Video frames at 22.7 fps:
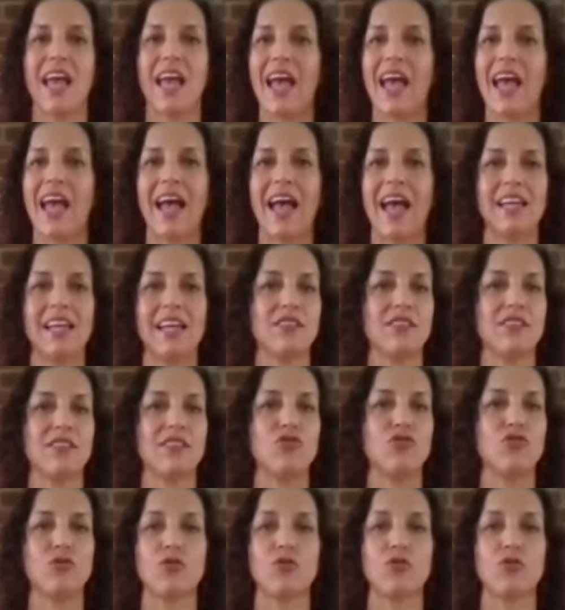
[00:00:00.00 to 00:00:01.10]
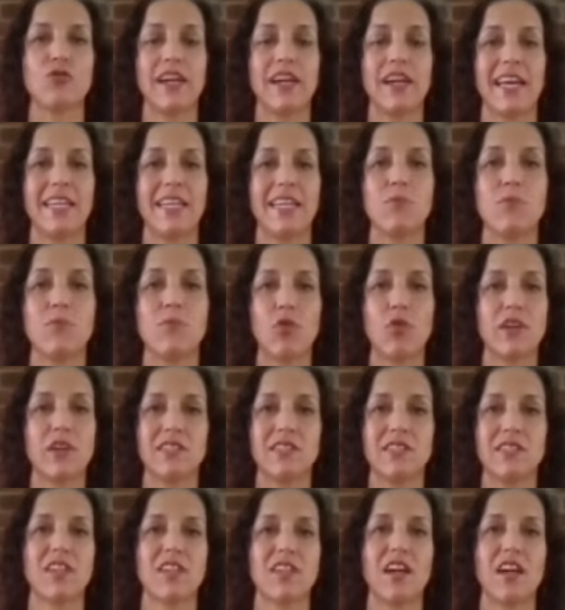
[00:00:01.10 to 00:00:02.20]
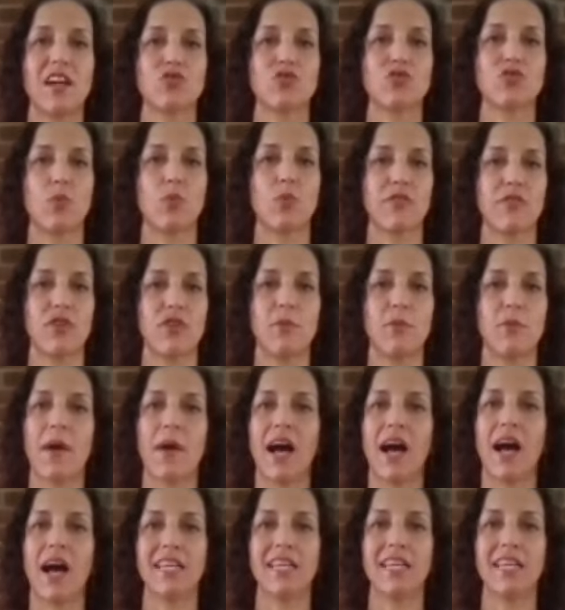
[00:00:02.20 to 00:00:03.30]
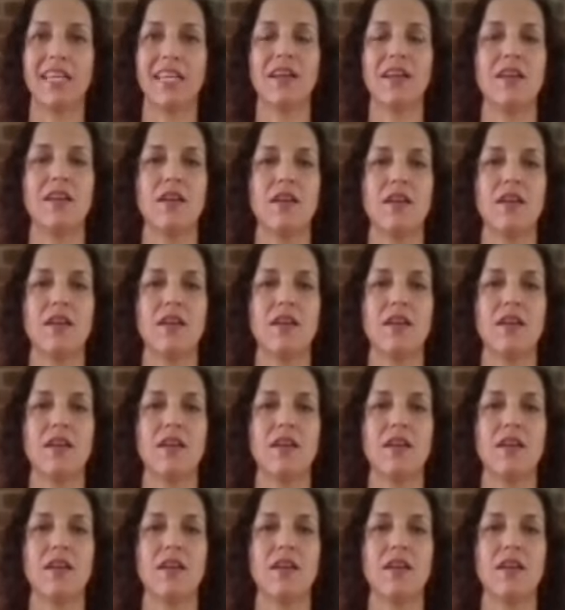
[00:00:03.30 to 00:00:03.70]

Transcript: and you are getting more in touch with your body,